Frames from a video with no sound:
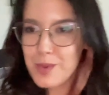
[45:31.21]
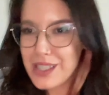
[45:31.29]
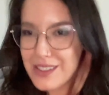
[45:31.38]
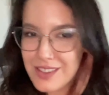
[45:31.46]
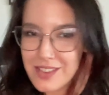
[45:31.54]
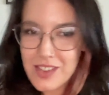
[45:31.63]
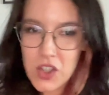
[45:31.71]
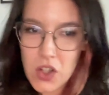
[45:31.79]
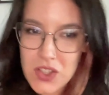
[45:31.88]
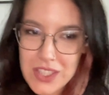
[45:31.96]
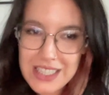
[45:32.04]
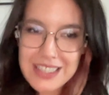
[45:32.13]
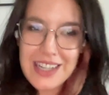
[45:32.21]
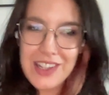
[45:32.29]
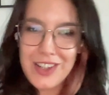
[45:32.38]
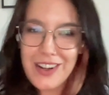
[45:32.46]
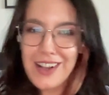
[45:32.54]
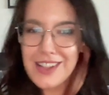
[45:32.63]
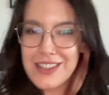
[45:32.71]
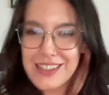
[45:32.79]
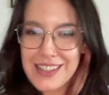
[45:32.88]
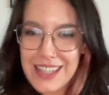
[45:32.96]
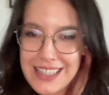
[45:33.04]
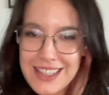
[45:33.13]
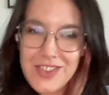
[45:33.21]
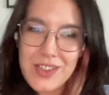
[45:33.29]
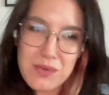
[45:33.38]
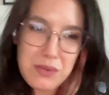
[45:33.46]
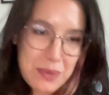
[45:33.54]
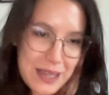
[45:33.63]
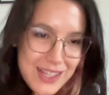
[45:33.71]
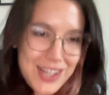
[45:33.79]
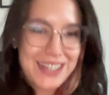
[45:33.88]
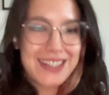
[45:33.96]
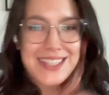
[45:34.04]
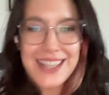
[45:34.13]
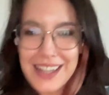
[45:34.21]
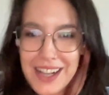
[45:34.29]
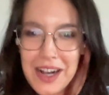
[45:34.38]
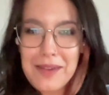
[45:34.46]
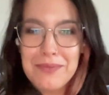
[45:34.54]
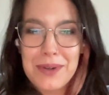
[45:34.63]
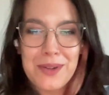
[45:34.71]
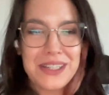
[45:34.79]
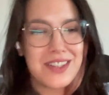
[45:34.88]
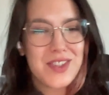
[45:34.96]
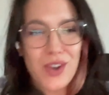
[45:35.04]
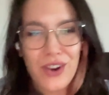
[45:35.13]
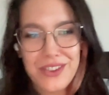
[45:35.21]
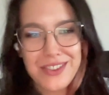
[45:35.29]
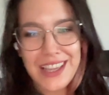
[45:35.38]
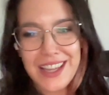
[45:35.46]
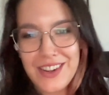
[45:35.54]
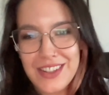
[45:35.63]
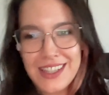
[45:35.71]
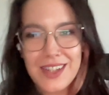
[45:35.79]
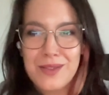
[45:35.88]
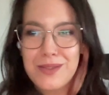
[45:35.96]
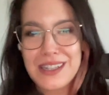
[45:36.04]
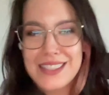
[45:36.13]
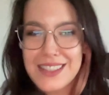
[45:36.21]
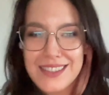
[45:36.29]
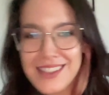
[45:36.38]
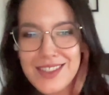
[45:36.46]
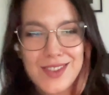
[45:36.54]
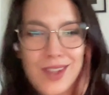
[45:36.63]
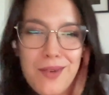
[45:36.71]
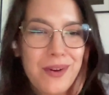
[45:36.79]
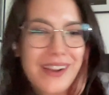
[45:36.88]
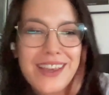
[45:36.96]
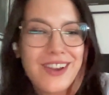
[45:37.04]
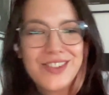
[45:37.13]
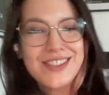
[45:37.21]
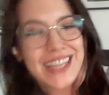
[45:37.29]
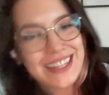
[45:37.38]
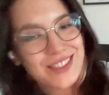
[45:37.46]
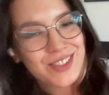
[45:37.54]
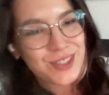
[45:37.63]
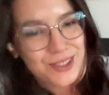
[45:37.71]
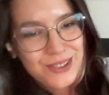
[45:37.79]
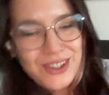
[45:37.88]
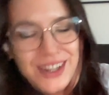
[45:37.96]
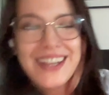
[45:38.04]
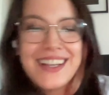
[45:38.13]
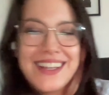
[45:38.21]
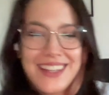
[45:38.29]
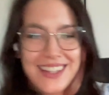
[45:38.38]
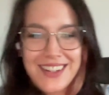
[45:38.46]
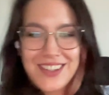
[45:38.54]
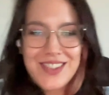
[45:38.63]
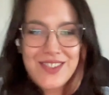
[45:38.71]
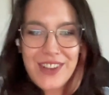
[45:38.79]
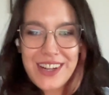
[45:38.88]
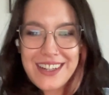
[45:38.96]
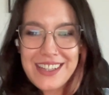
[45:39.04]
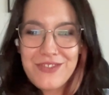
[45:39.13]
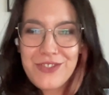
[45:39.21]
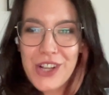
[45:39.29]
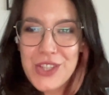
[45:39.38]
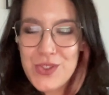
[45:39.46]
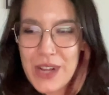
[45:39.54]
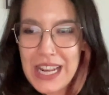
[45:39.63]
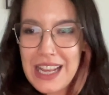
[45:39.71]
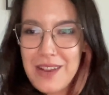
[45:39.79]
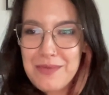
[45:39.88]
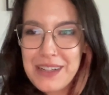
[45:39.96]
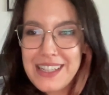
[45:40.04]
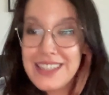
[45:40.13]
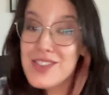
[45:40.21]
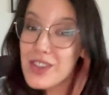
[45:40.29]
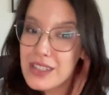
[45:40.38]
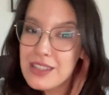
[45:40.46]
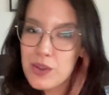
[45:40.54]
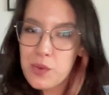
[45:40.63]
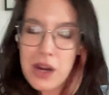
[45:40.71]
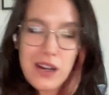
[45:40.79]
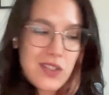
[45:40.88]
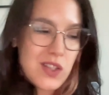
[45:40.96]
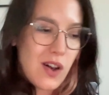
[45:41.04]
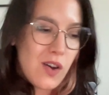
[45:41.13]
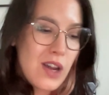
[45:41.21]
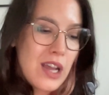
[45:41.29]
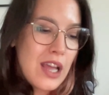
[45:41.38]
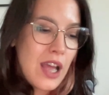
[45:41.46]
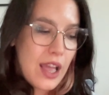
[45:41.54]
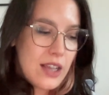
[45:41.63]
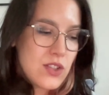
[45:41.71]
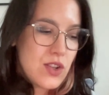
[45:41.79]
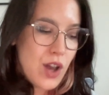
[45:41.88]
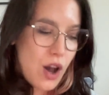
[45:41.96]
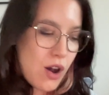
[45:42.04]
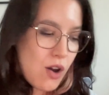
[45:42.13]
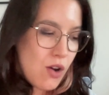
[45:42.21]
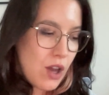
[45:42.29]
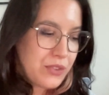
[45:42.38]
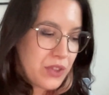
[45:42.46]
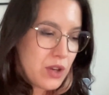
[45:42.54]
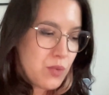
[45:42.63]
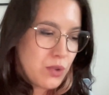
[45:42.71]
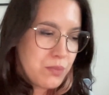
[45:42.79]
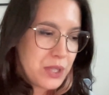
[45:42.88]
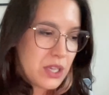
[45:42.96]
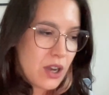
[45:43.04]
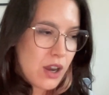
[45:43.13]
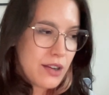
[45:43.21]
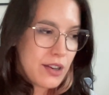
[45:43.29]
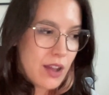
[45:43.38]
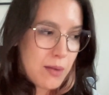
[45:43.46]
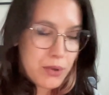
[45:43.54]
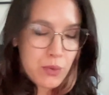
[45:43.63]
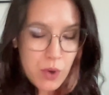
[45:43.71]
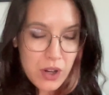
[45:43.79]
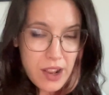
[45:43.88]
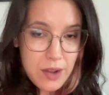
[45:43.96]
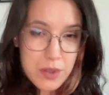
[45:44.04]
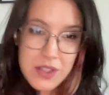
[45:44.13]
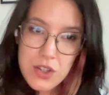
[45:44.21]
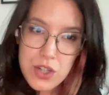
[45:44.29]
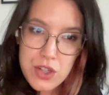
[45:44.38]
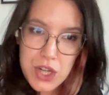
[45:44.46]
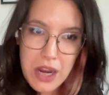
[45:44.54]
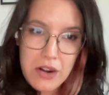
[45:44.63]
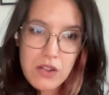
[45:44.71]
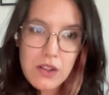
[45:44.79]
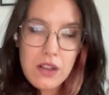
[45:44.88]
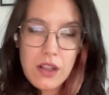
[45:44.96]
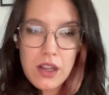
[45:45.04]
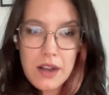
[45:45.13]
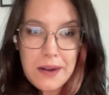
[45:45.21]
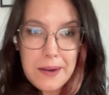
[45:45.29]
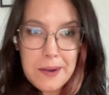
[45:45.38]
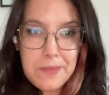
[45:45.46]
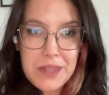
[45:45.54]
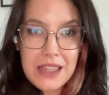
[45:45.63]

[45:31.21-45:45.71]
we constantly tell our clients, just be patient, it's going to come. But when it's your thing, you're like, why is it this not working on day two? It's very frustrating, but it's starting to work. So SEO, I think, will be our number one acquisition channel. At